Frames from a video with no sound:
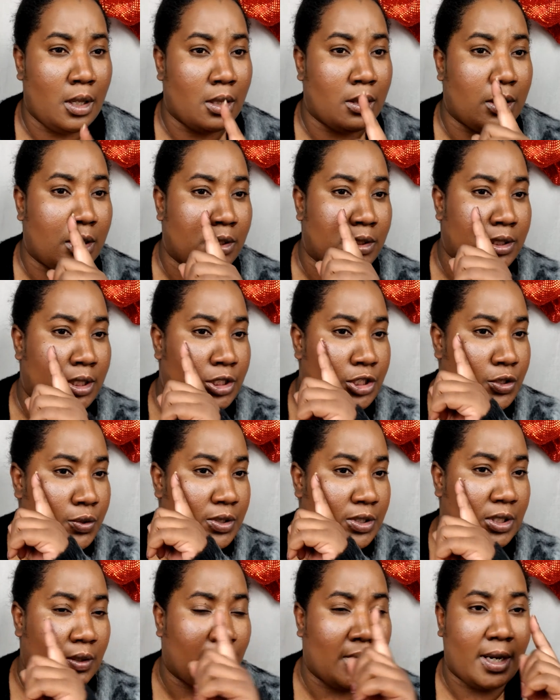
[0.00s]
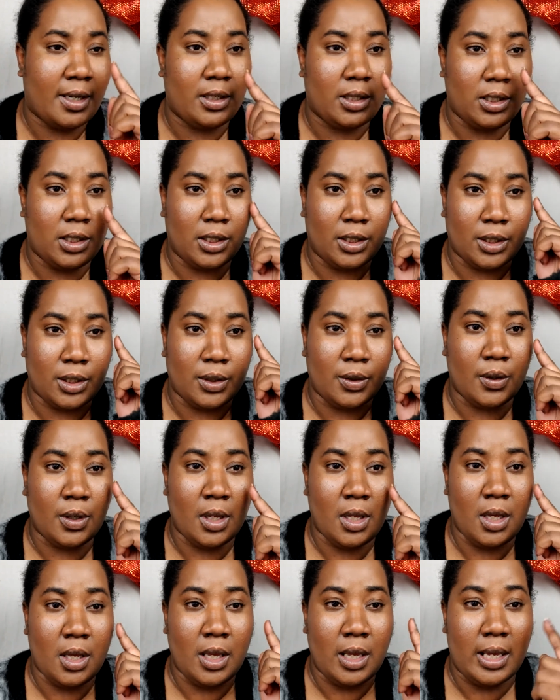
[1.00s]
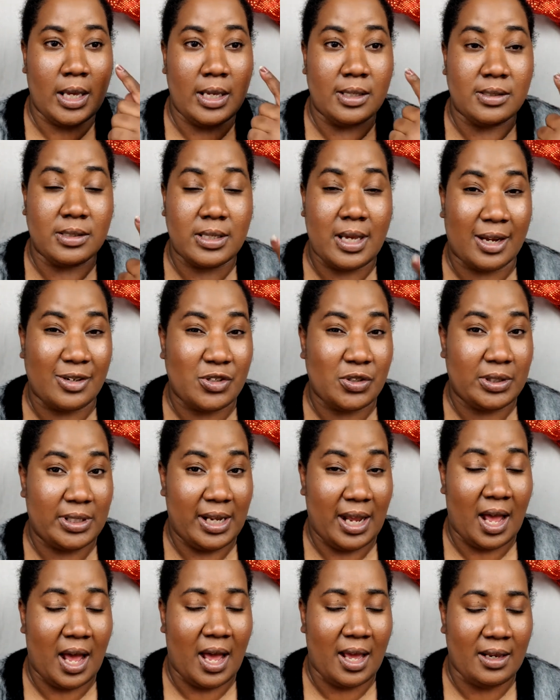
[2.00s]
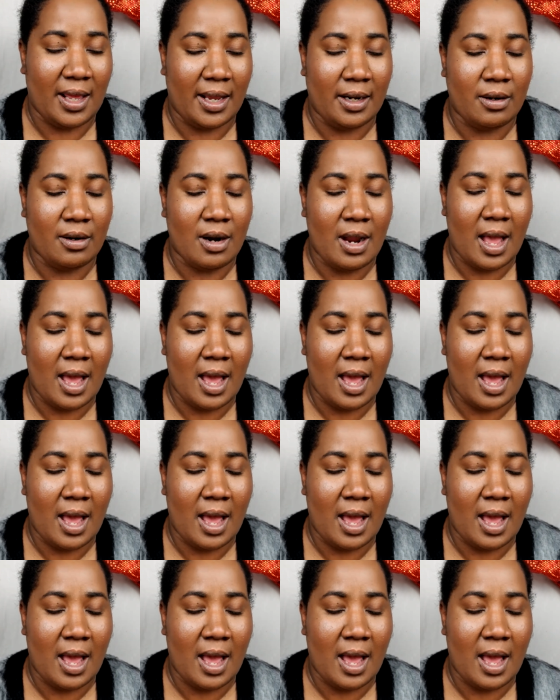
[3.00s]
This that you see right here is actually highlighter.